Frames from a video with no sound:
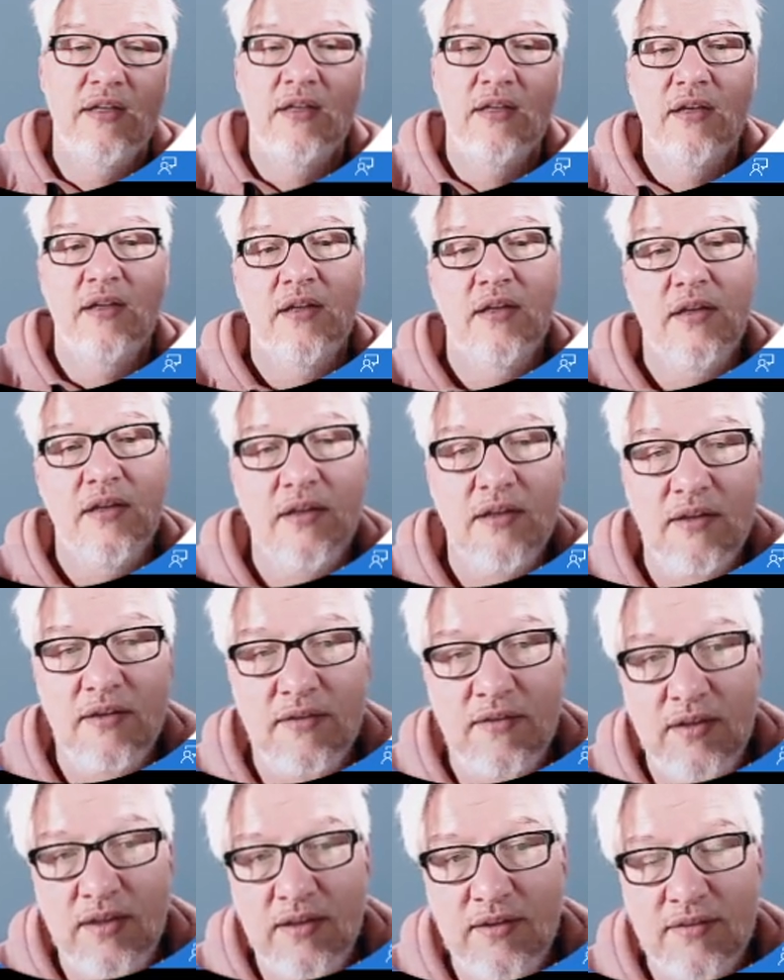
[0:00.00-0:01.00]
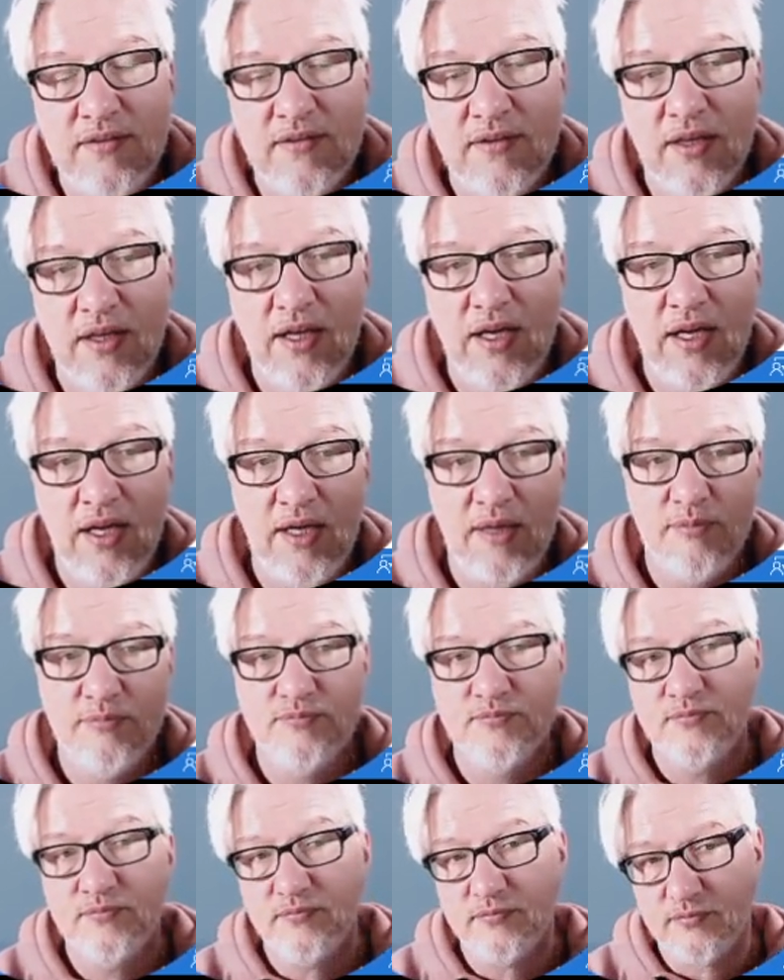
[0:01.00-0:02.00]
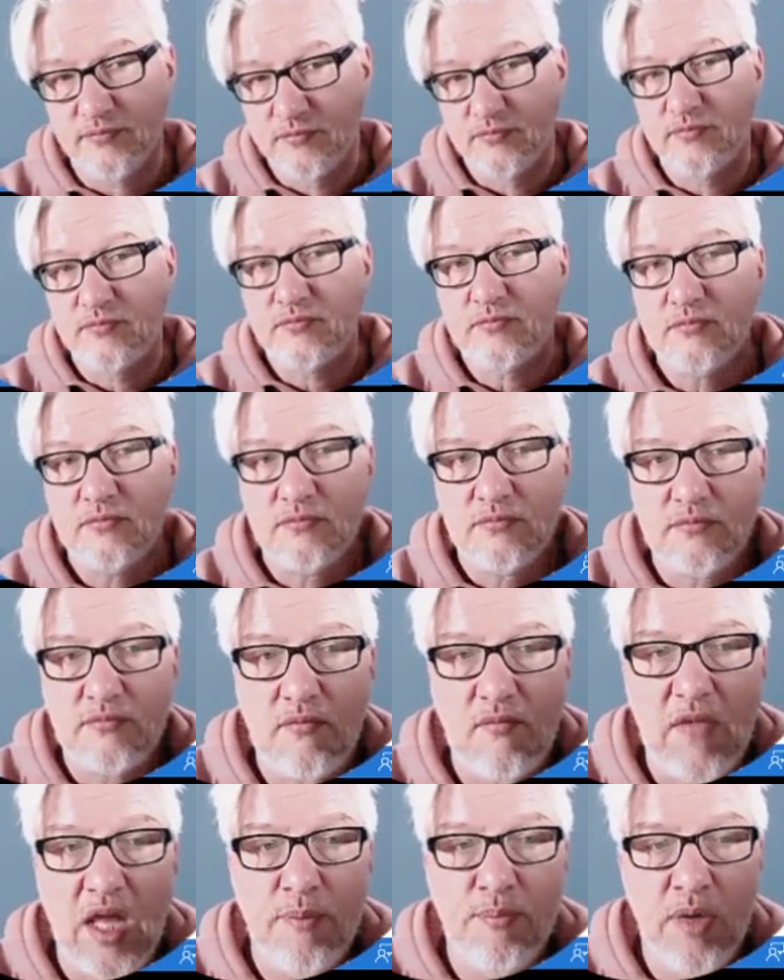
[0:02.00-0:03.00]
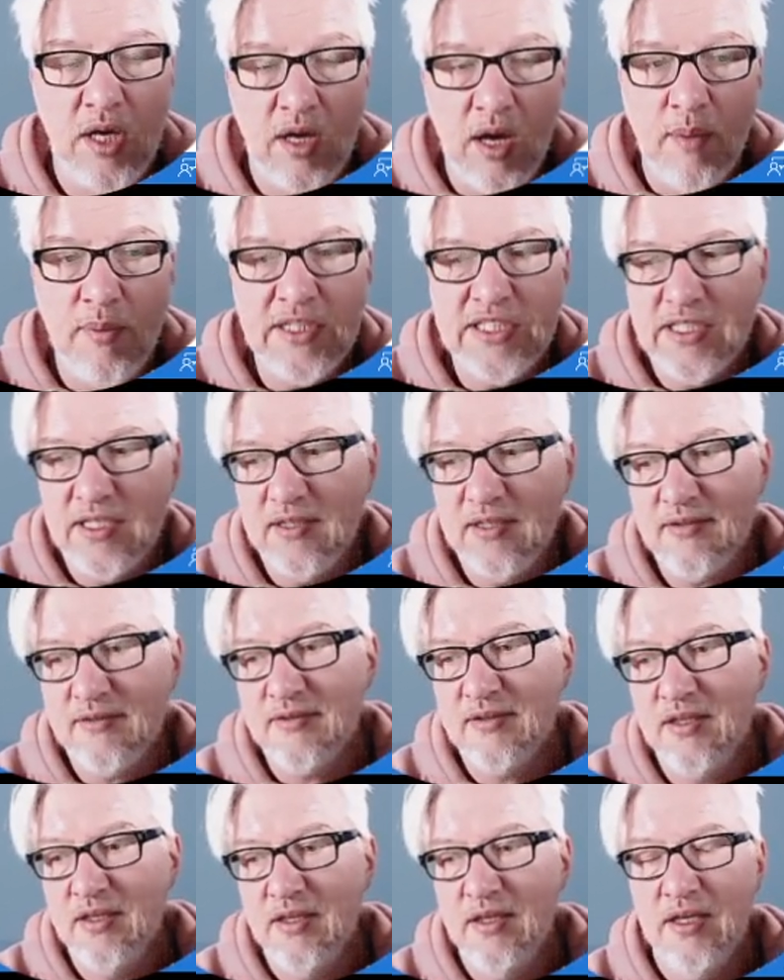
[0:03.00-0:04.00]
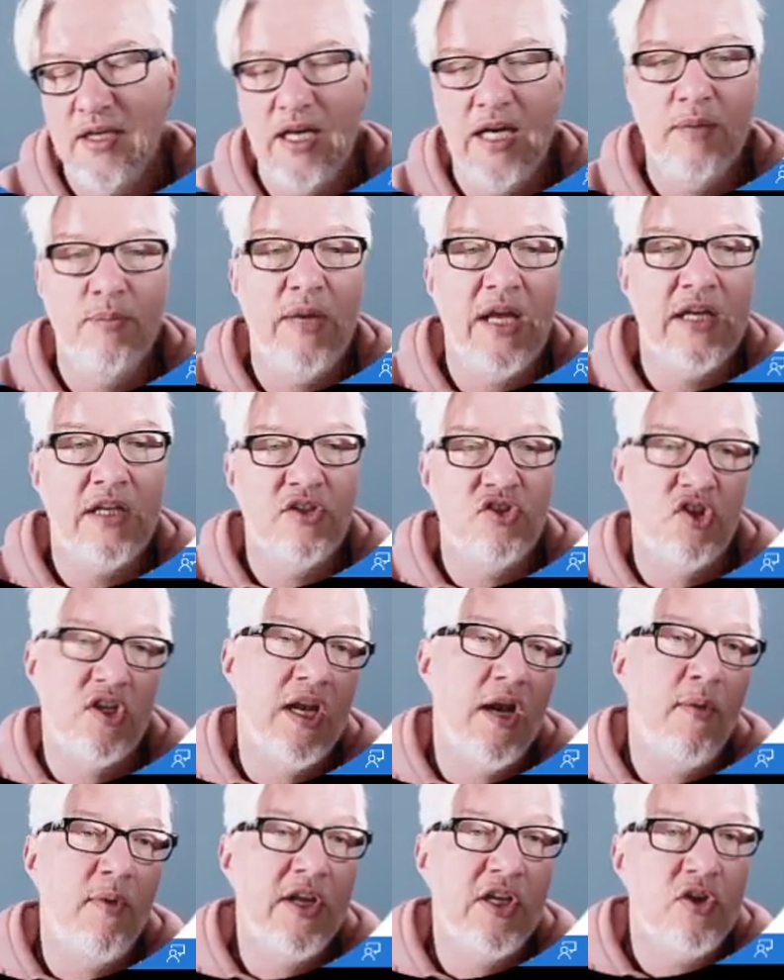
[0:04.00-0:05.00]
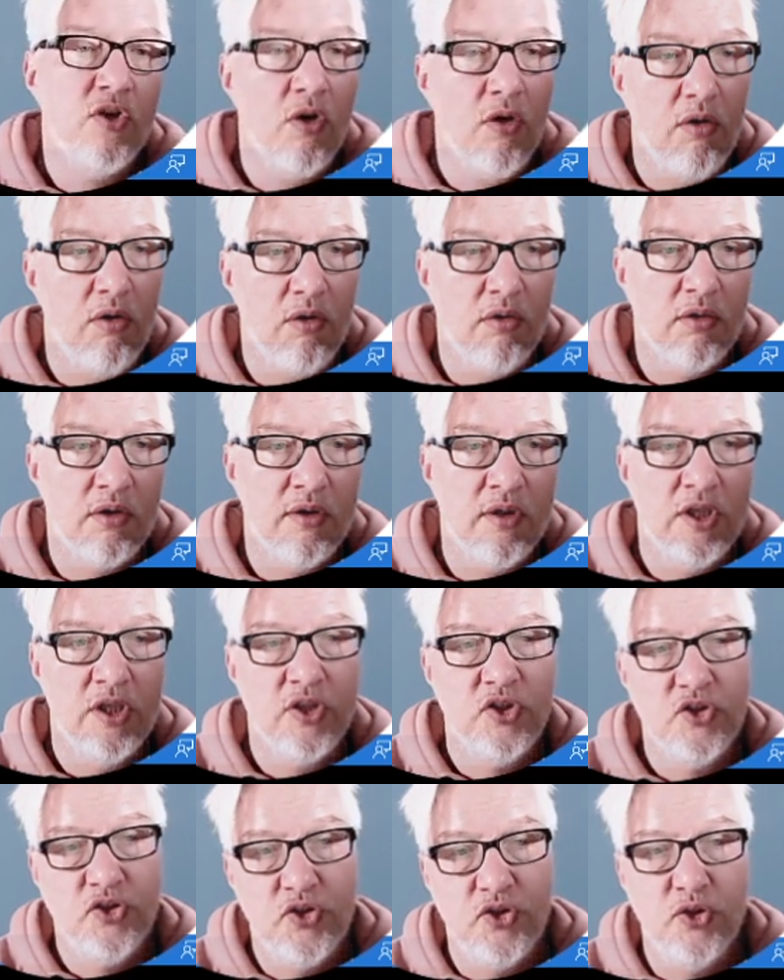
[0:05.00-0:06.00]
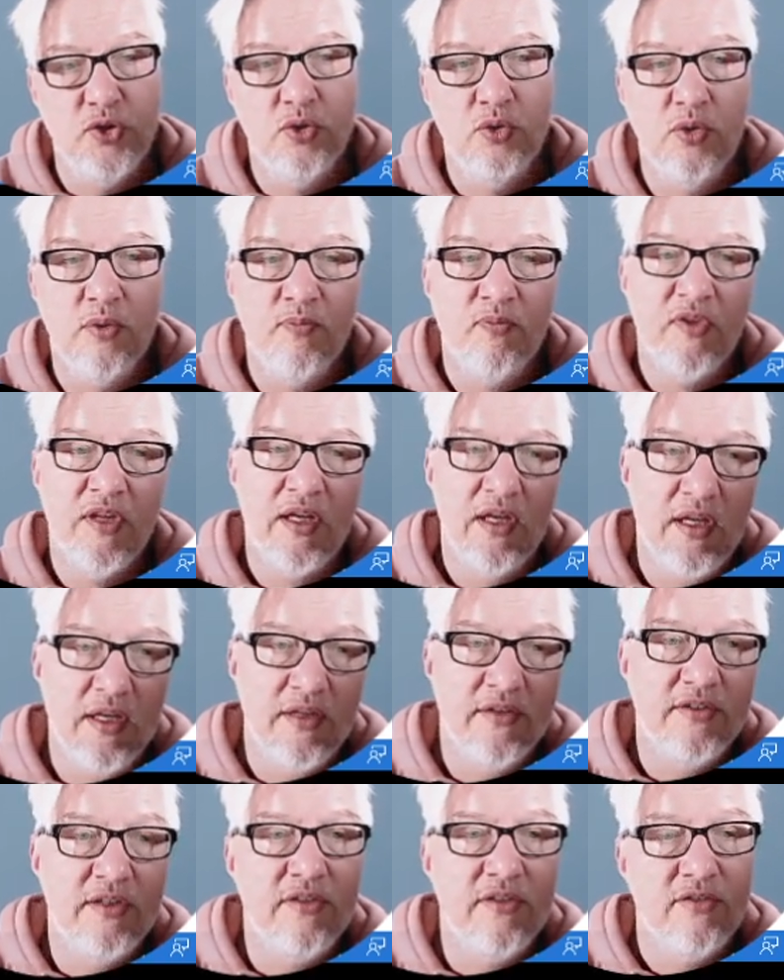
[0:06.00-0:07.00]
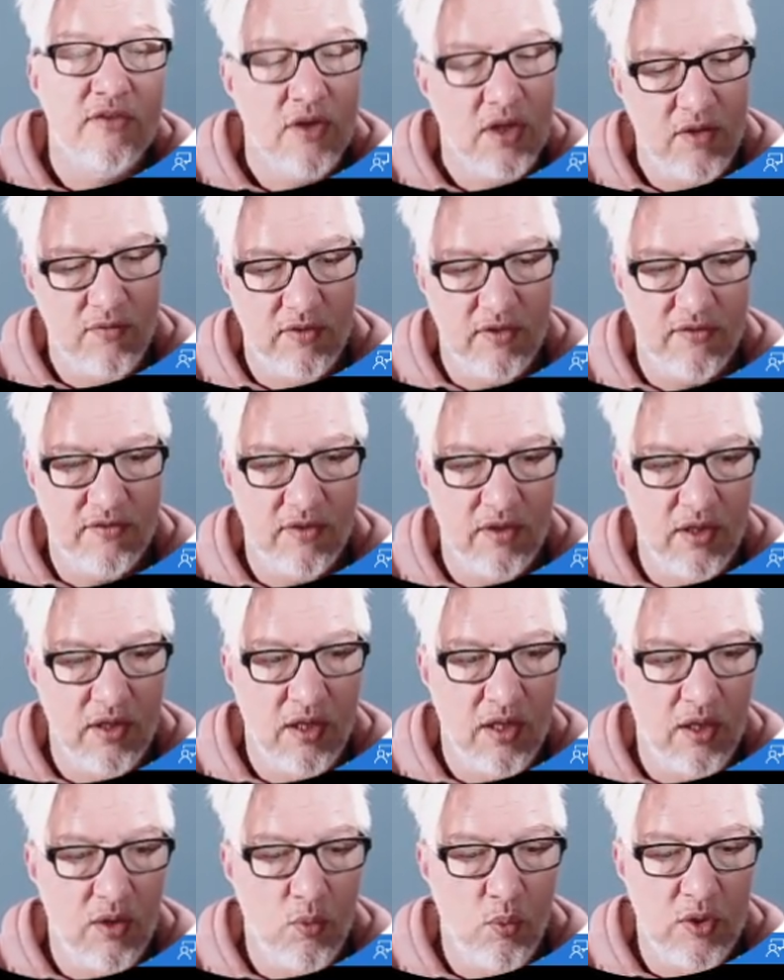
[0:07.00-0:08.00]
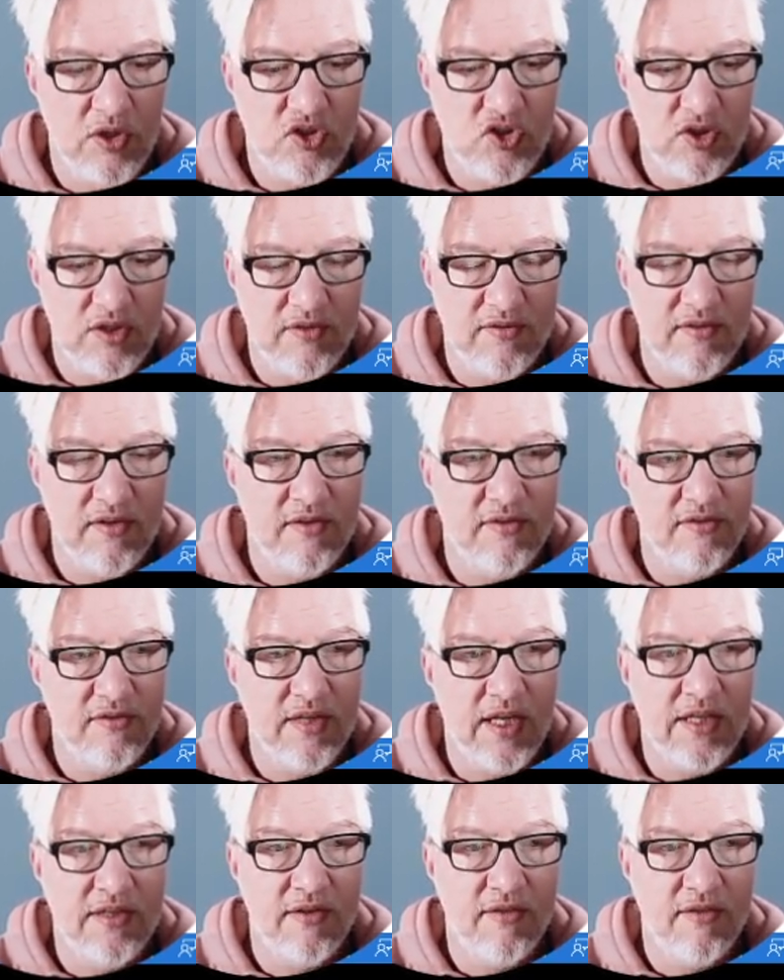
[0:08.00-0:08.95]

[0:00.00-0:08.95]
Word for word: these um, parameters and make a generic call to a uh, Z the service which is stated there.